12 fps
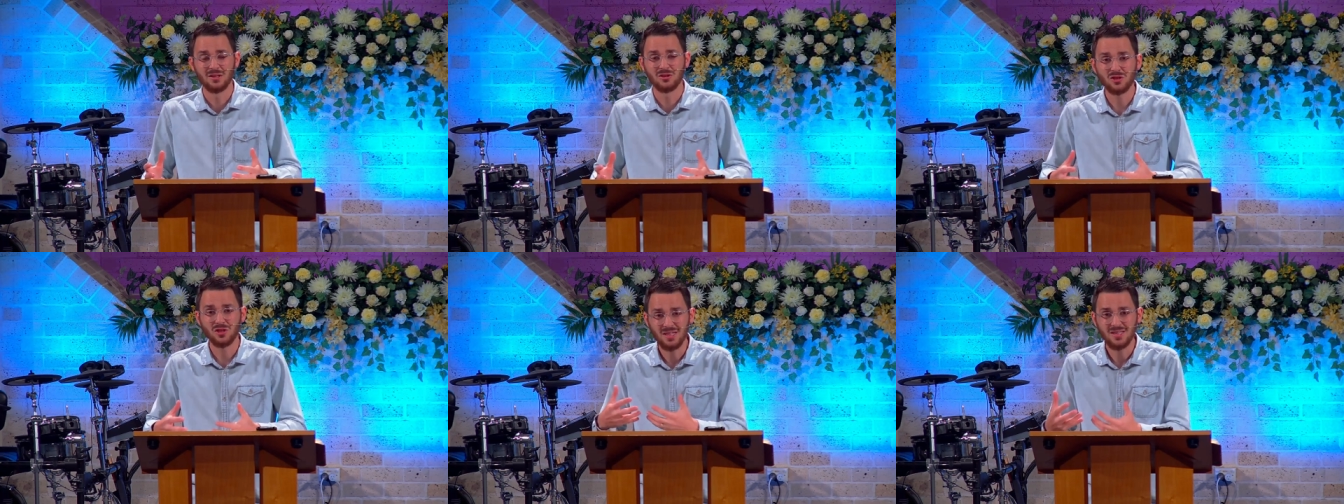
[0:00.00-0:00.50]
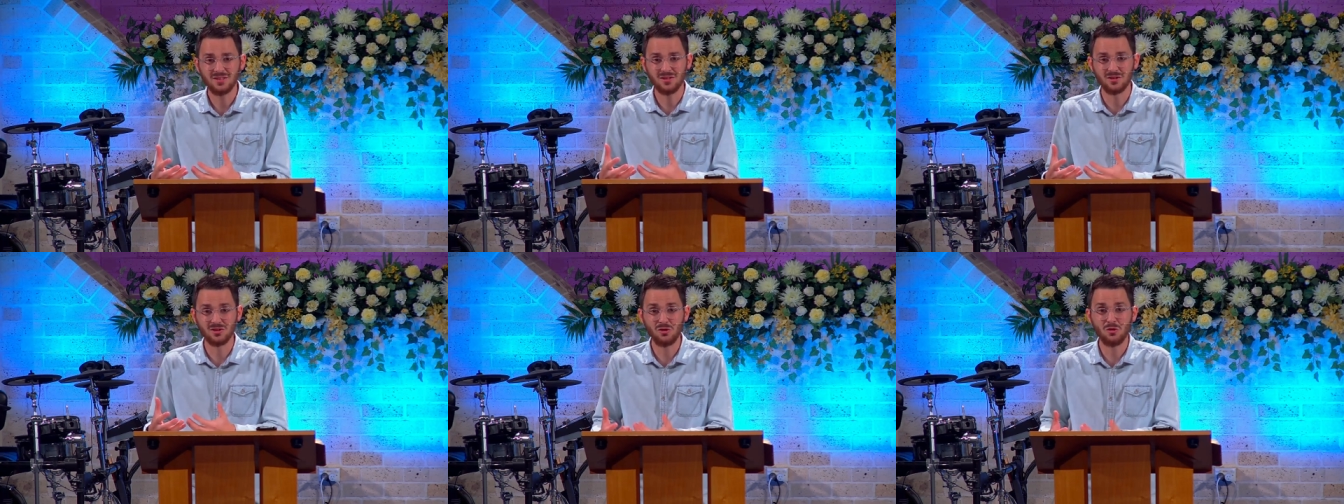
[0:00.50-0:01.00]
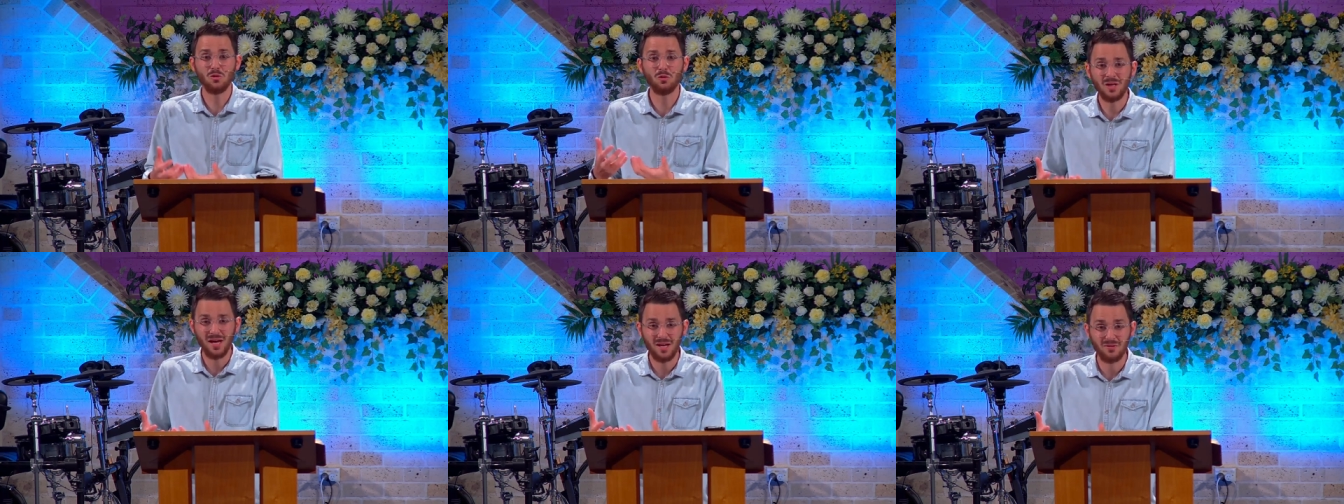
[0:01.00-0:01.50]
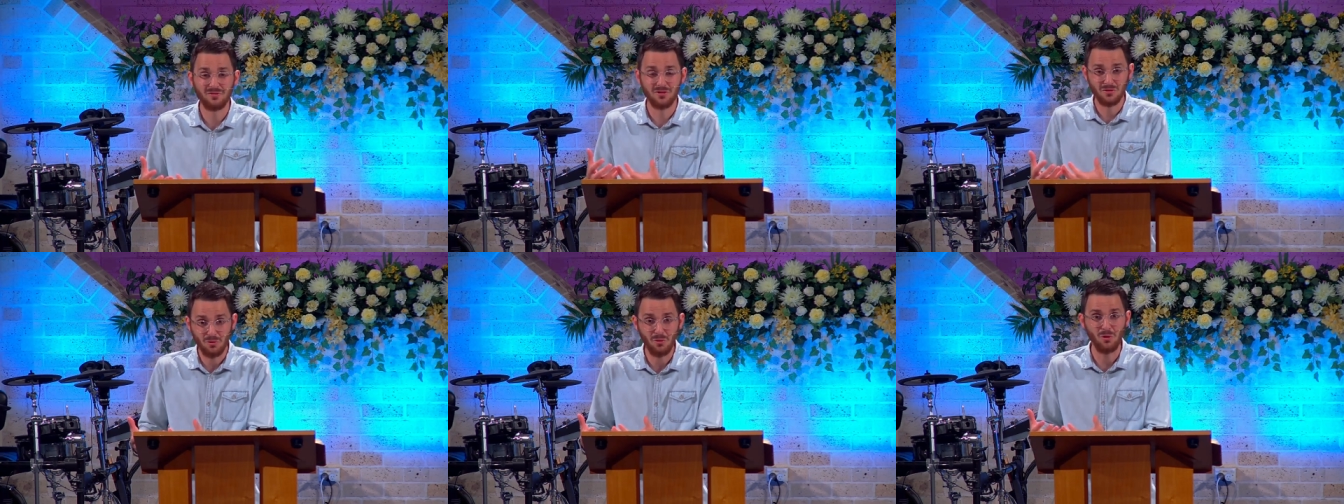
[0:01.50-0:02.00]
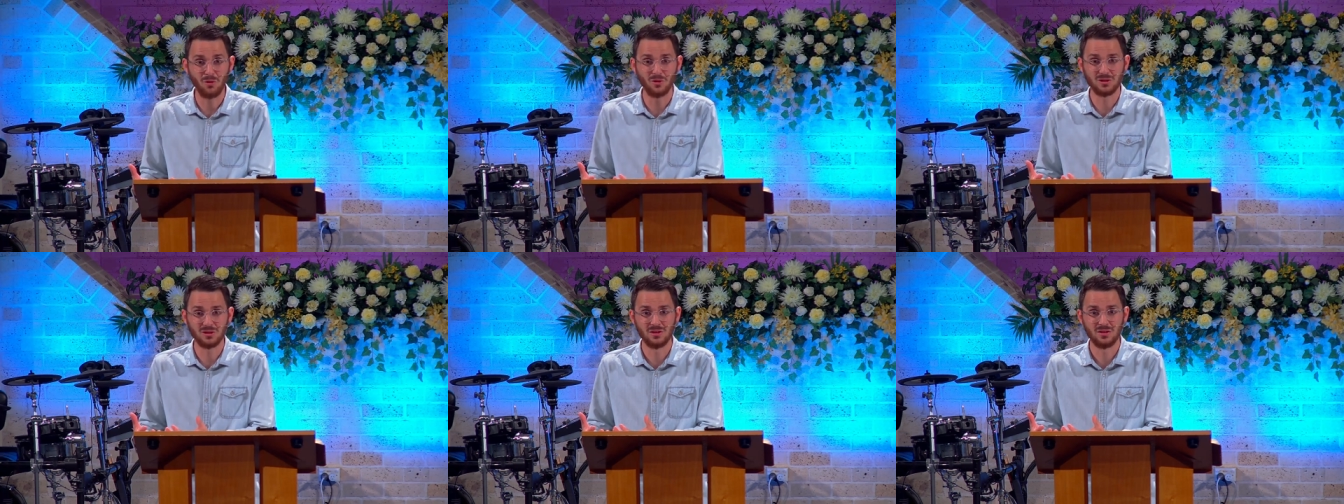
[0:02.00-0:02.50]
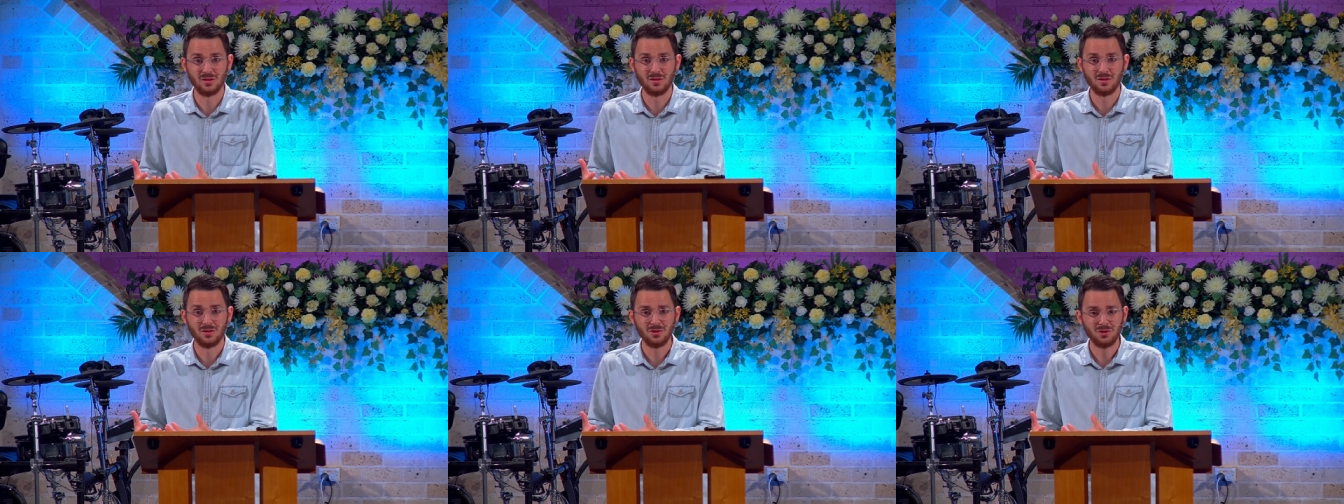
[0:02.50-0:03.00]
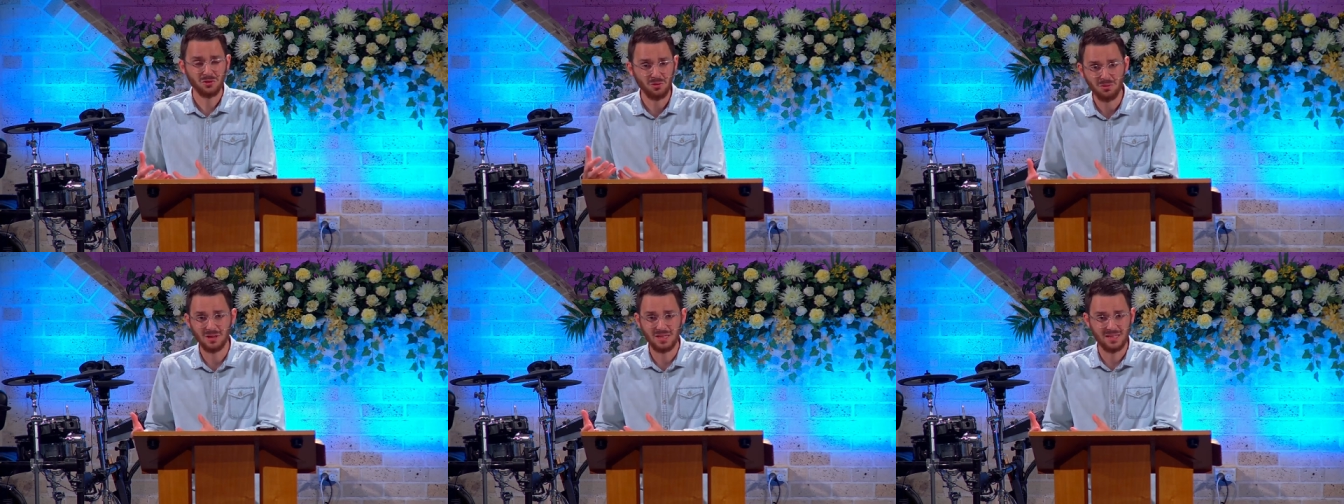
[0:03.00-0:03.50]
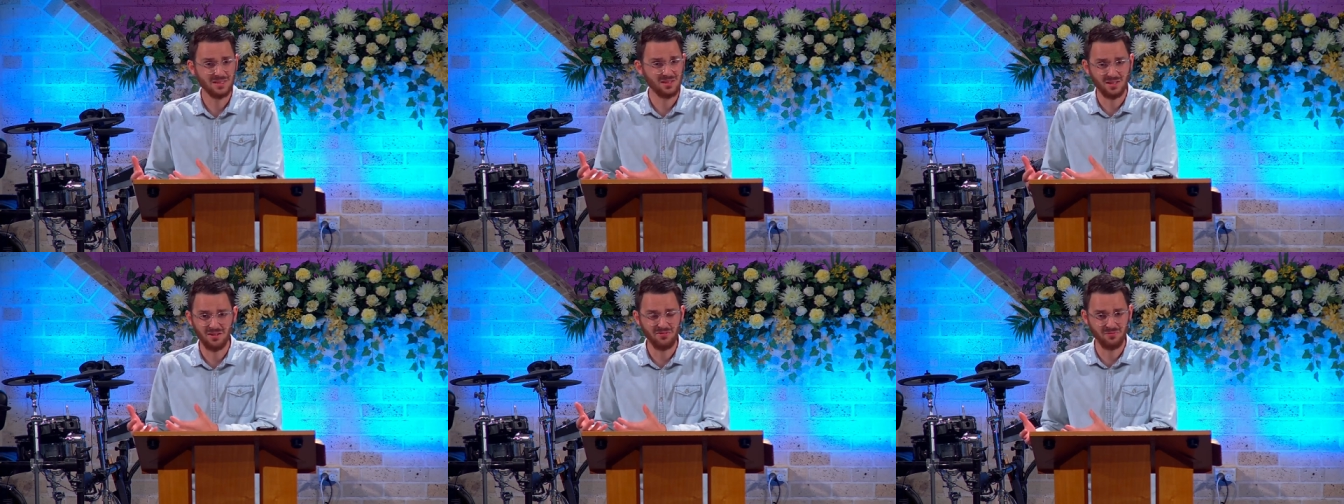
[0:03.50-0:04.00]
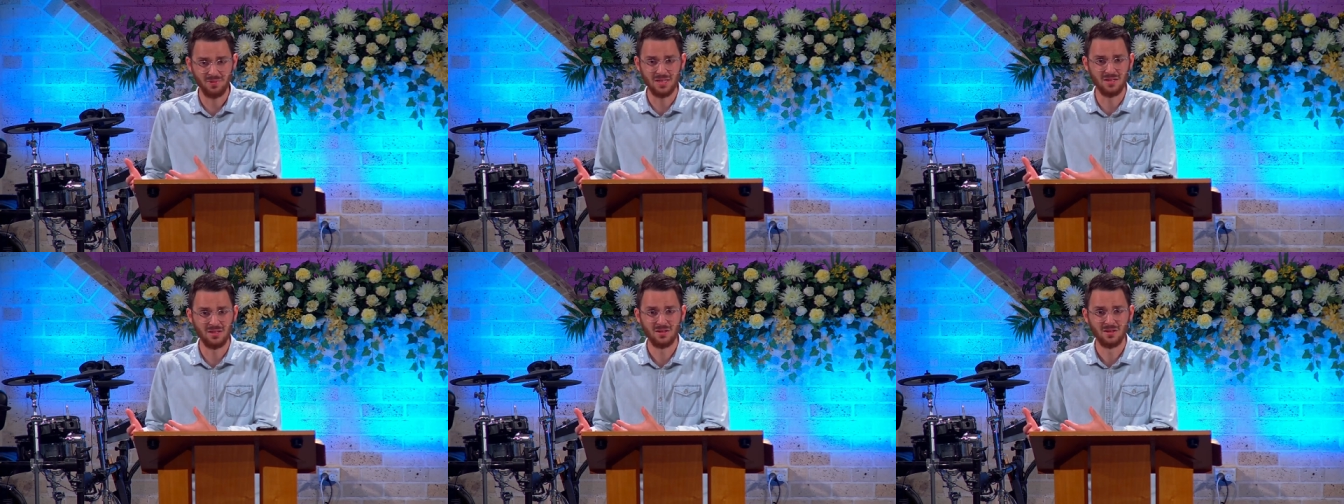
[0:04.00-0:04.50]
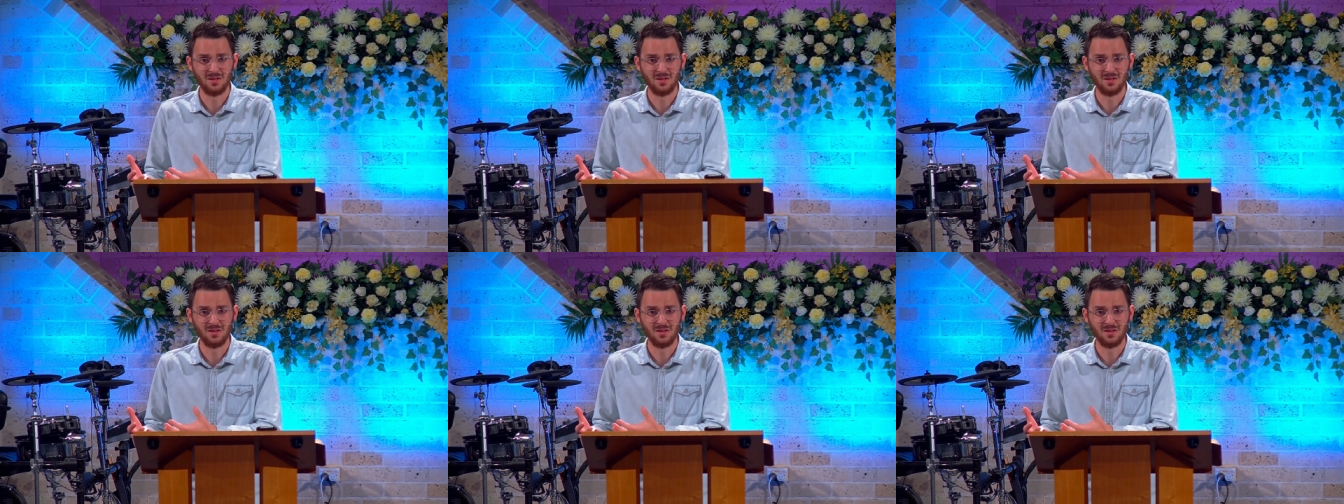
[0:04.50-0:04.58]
Jesus could have thought, surely he's left me.